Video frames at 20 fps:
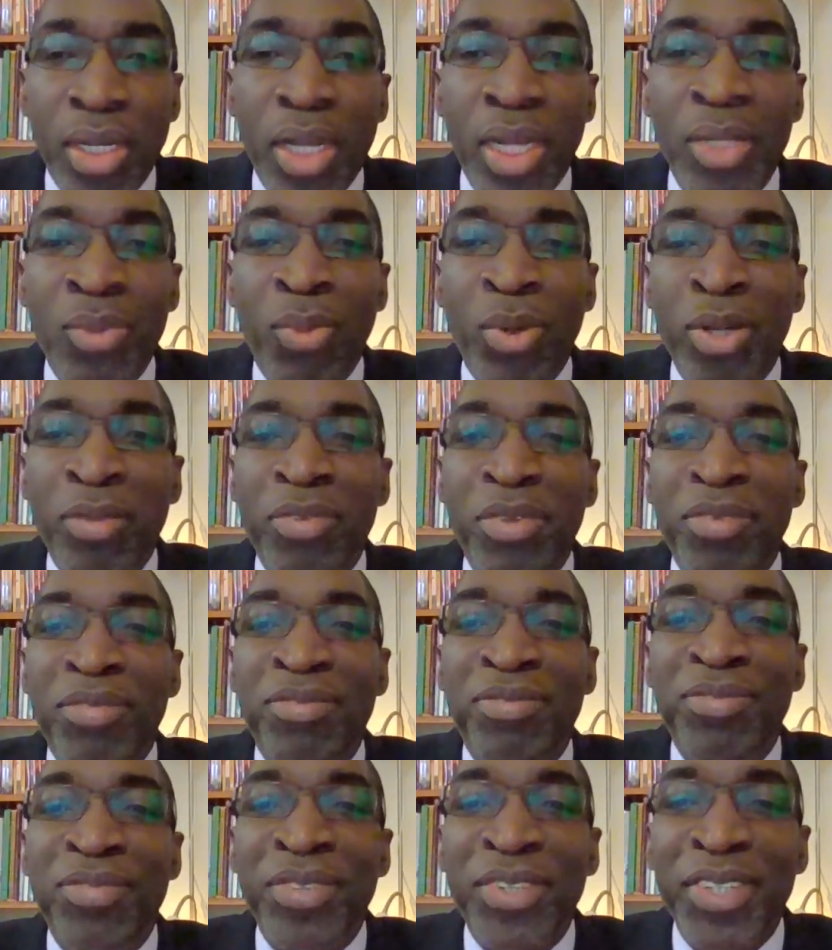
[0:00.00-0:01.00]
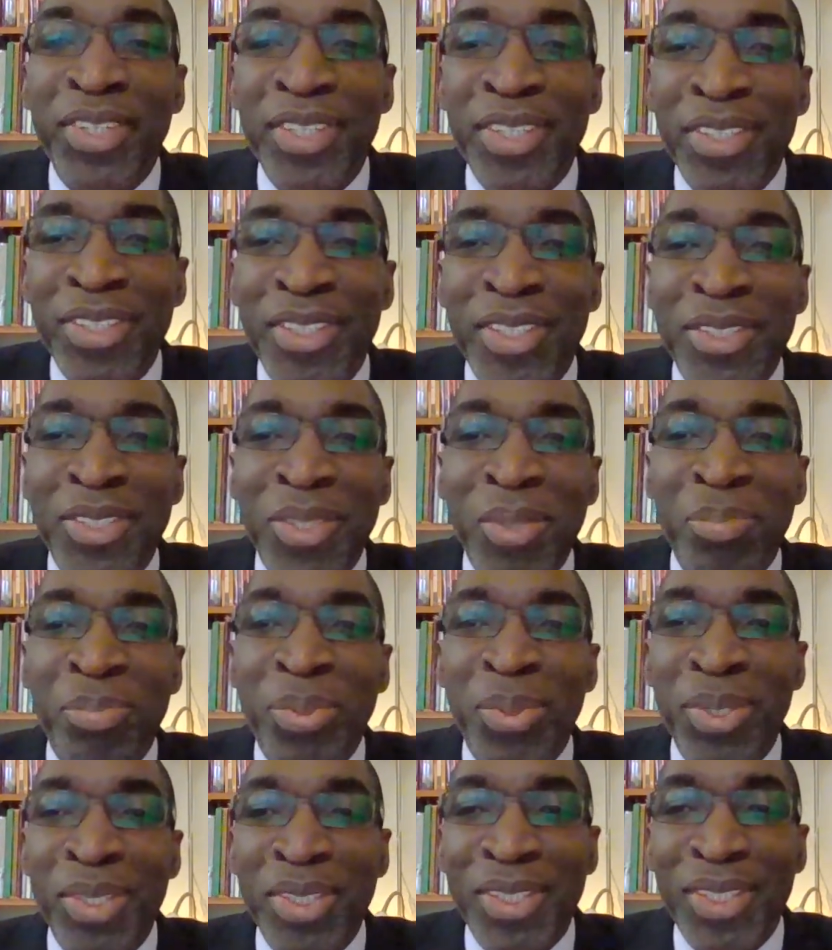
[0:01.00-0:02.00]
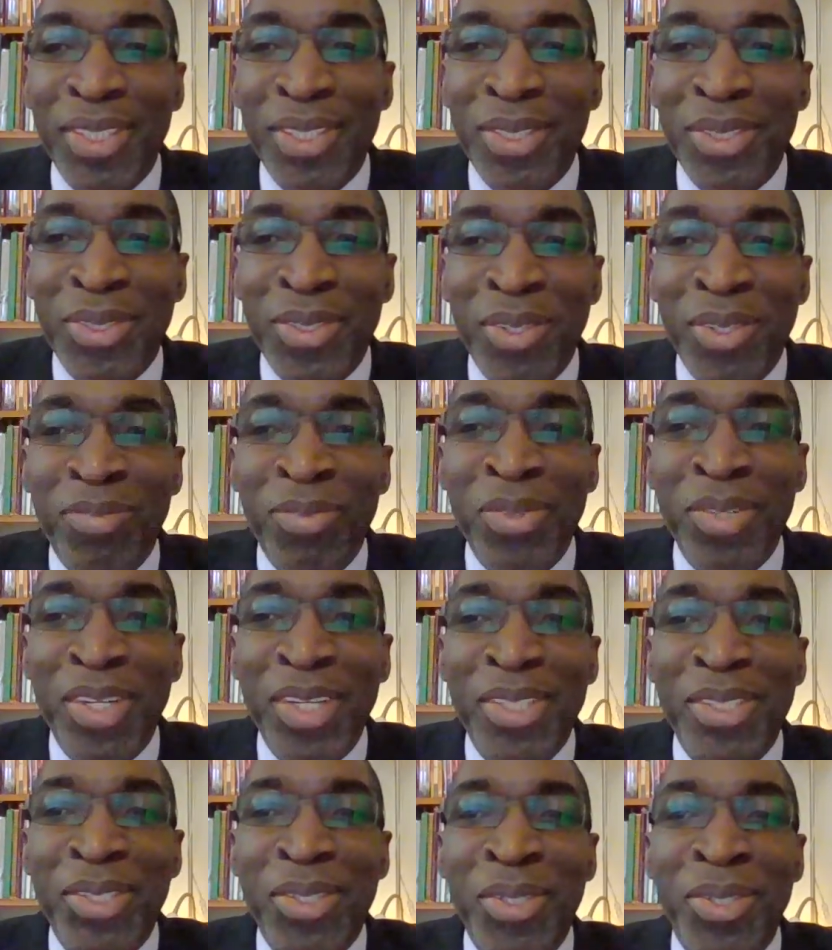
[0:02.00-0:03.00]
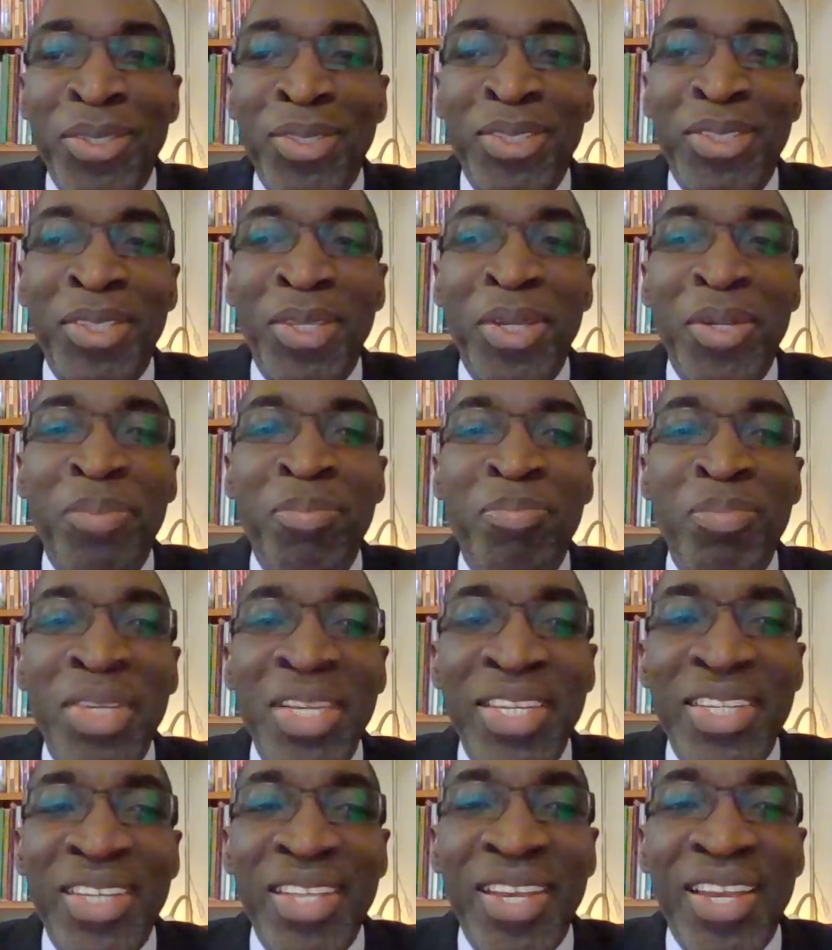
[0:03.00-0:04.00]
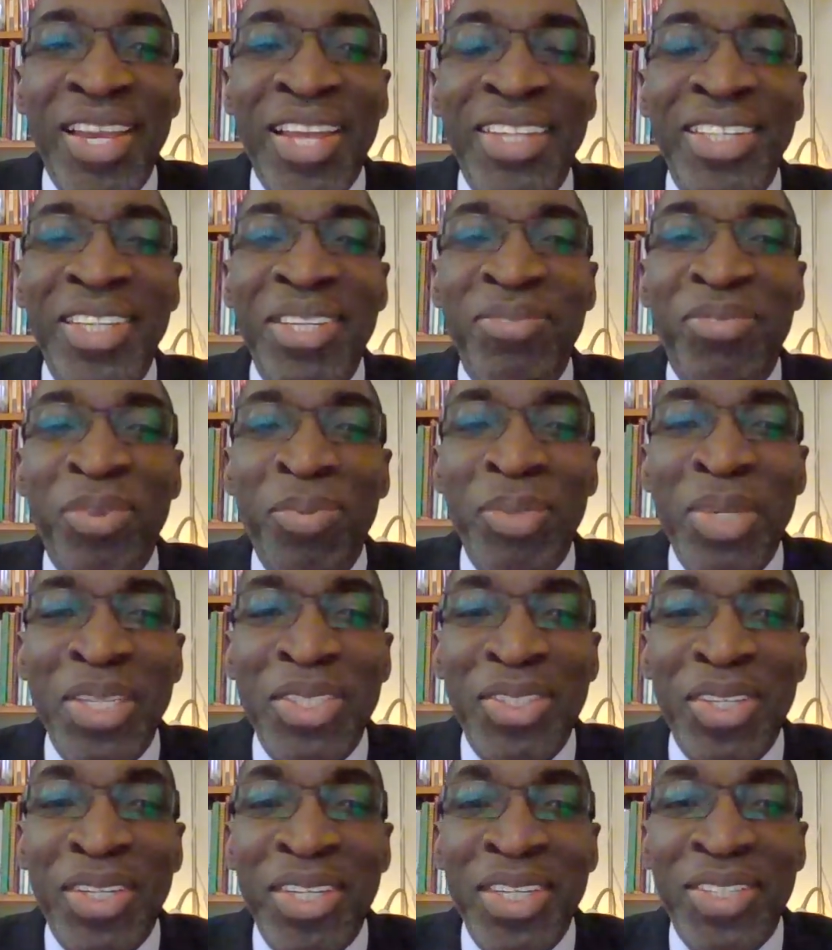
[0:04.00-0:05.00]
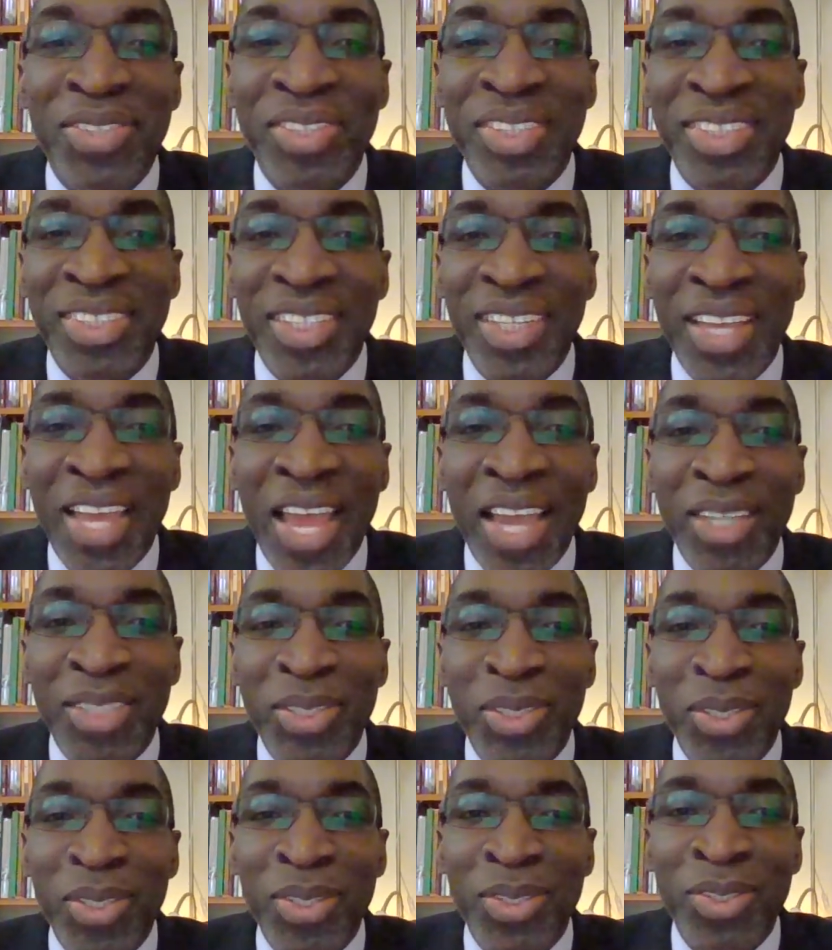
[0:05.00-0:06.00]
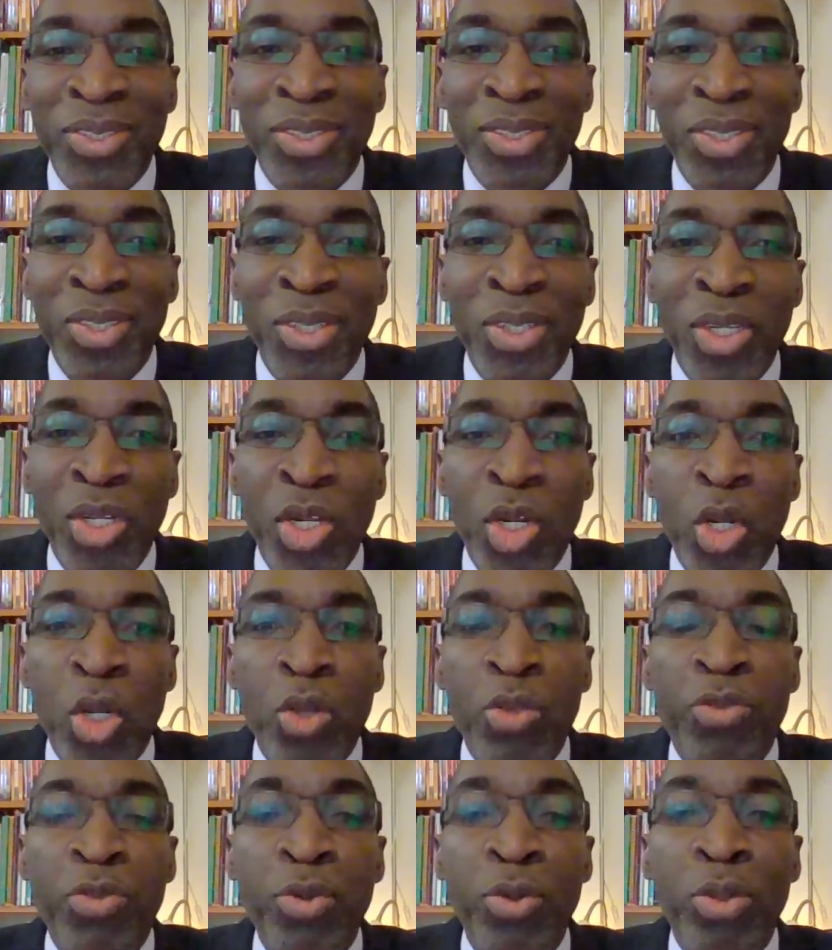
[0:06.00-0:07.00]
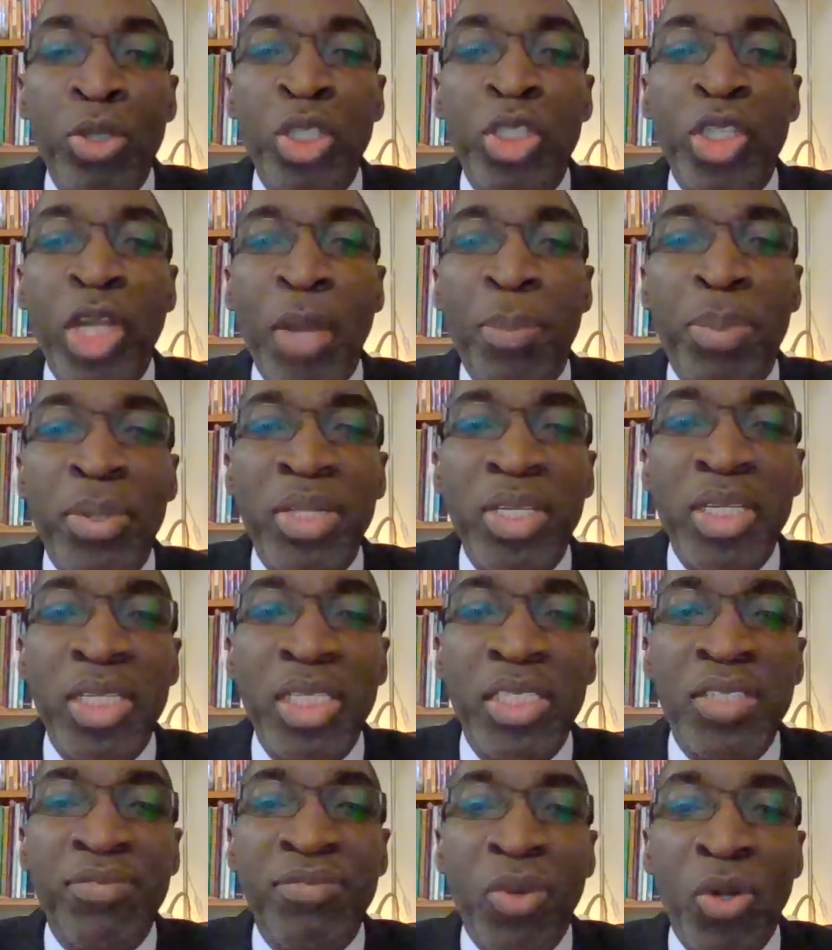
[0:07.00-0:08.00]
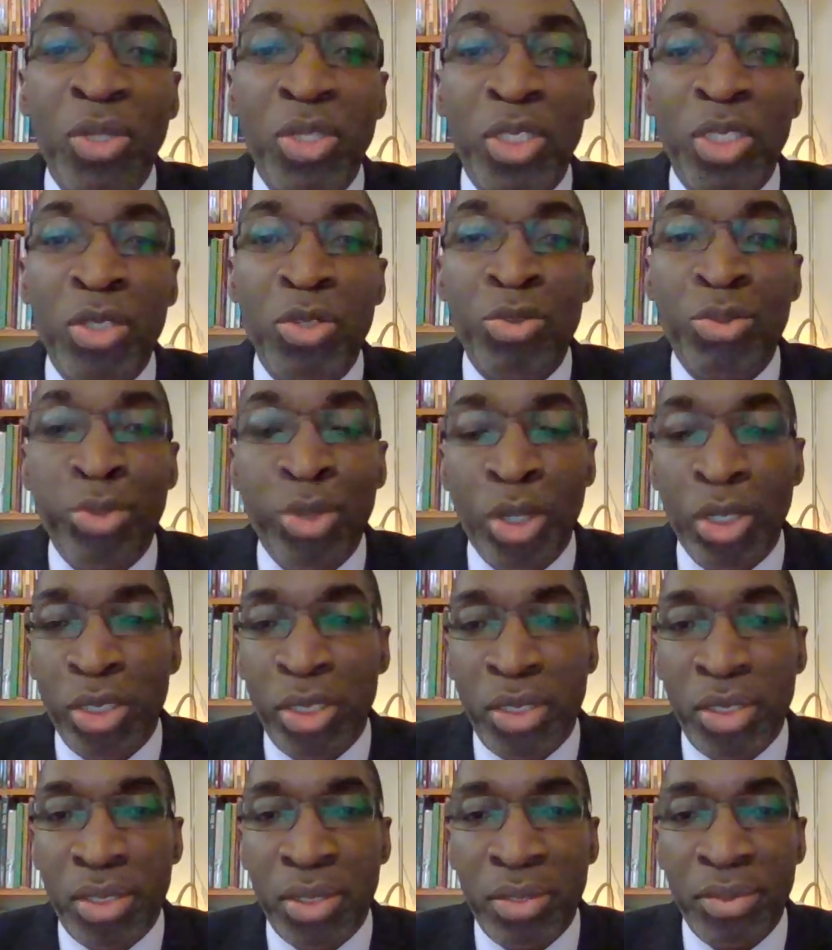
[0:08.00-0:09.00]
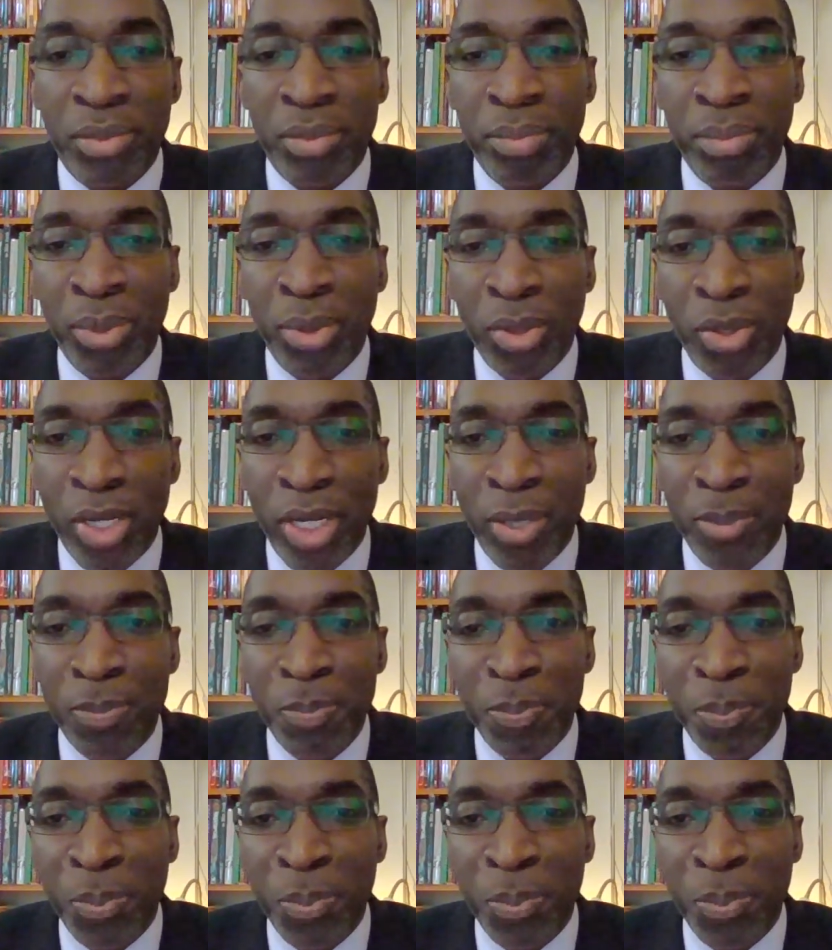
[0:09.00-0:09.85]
and one of the first supporters UNESCO's media and information literacy actions through the Japanese Funding Trust program.